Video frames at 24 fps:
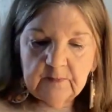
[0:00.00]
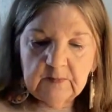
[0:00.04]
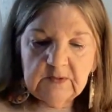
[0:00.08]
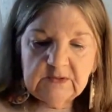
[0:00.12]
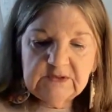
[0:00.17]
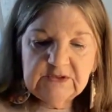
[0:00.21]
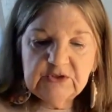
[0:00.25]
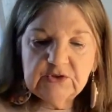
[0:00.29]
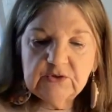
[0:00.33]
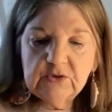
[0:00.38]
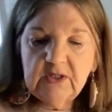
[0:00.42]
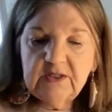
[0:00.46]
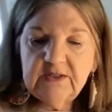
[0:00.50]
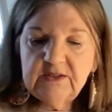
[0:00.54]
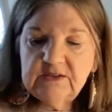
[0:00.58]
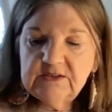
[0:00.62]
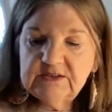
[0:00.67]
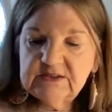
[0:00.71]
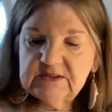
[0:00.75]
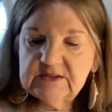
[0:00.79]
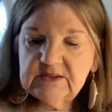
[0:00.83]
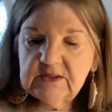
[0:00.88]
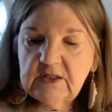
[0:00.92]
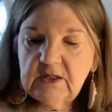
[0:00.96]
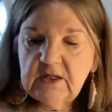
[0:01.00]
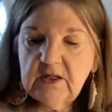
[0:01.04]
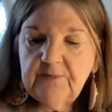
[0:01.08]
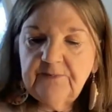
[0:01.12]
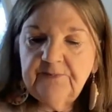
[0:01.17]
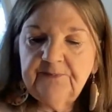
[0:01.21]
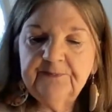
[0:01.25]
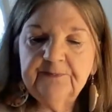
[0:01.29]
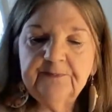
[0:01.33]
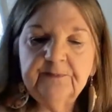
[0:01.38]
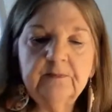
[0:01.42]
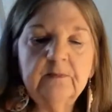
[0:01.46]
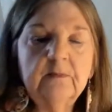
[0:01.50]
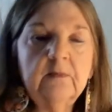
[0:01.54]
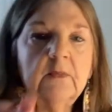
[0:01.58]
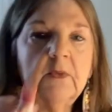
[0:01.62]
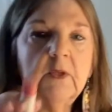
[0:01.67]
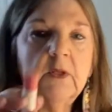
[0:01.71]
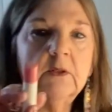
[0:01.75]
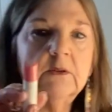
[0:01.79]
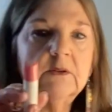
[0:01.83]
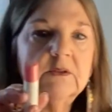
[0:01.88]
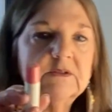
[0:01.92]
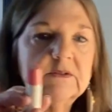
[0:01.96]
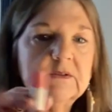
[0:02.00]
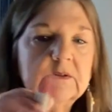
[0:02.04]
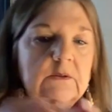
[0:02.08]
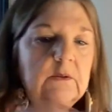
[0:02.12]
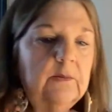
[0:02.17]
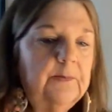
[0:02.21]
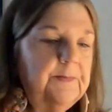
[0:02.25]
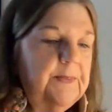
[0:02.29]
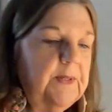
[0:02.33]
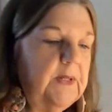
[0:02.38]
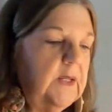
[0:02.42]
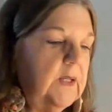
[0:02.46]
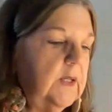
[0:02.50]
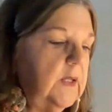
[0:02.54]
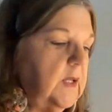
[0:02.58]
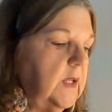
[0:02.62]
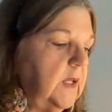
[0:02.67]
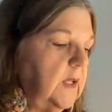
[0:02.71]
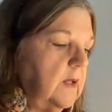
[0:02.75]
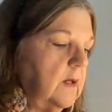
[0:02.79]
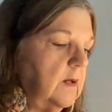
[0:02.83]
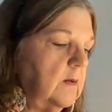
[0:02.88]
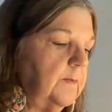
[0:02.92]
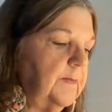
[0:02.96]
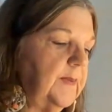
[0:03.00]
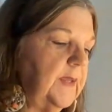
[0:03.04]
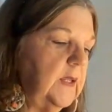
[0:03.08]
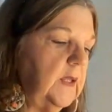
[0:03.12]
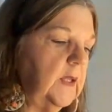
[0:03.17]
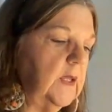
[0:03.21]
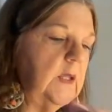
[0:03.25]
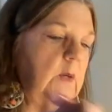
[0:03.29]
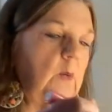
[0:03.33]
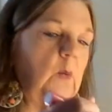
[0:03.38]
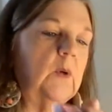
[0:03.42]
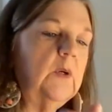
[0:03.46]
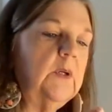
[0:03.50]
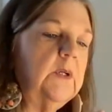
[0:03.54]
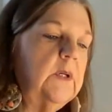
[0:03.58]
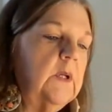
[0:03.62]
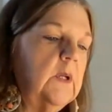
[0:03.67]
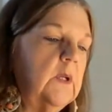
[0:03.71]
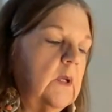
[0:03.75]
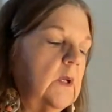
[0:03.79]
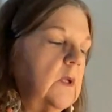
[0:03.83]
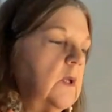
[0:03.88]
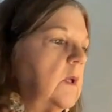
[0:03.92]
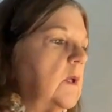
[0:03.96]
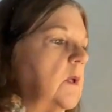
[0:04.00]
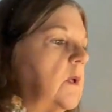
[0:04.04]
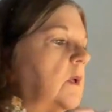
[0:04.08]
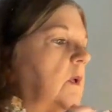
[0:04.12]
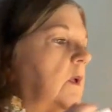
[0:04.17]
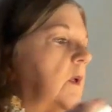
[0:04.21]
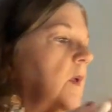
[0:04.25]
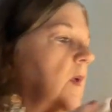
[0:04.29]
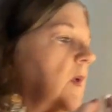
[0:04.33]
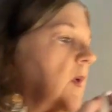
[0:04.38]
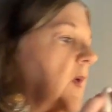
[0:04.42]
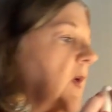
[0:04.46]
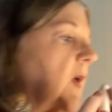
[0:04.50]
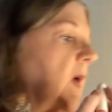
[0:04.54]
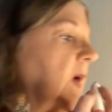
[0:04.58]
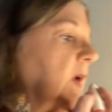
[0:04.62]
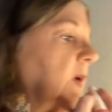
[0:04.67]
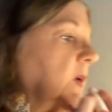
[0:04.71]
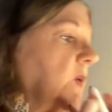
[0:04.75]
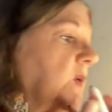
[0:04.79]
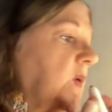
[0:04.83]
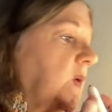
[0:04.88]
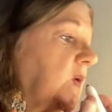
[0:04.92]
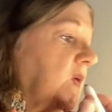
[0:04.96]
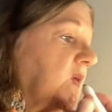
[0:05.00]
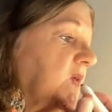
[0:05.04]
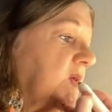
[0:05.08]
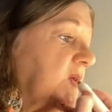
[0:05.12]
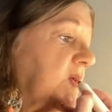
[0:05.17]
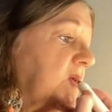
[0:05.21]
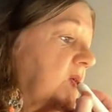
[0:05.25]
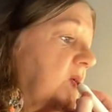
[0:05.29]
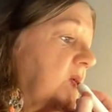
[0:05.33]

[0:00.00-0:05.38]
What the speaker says: Let's try this this little pinky one. I don't use this